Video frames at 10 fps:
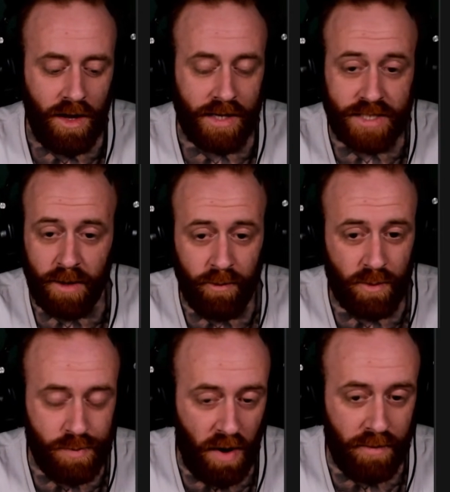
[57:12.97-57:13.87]
and some of it
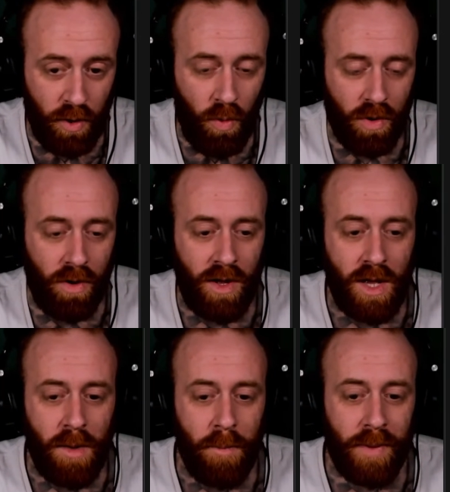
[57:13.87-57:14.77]
was probably oral,
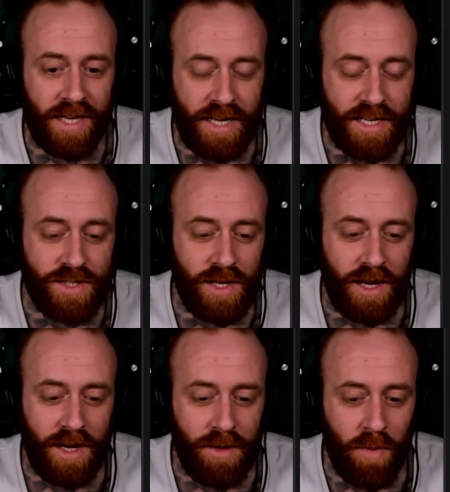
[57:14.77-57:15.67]
but
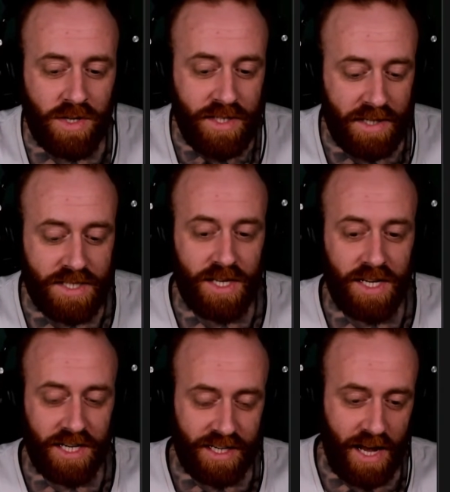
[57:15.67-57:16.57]
Marcion's
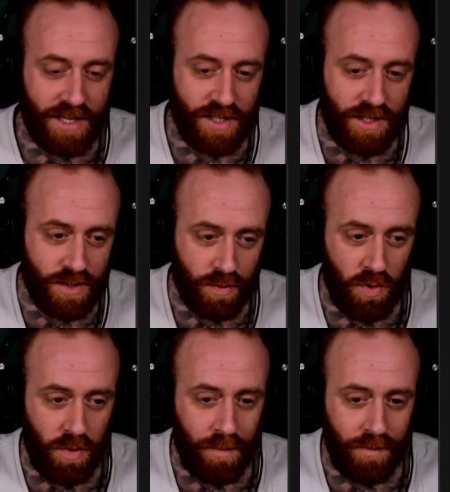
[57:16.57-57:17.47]
sitting at a desk in his
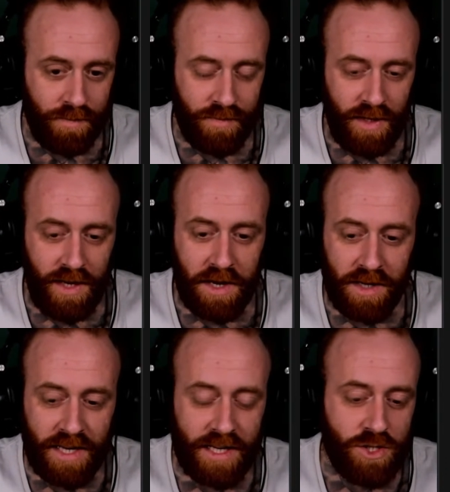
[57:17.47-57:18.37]
room, and
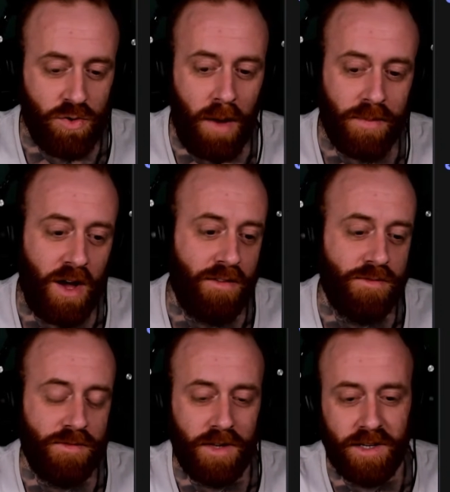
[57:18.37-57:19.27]
he gets dropped
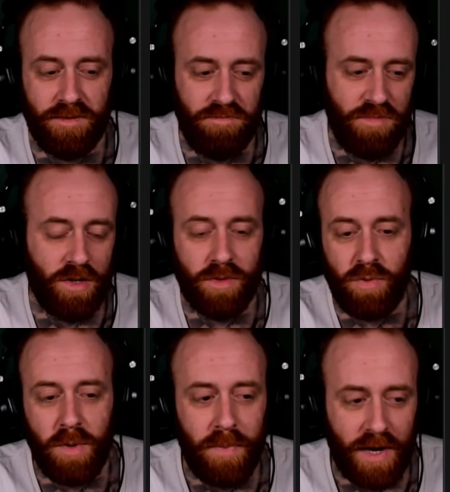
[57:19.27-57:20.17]
off like, 3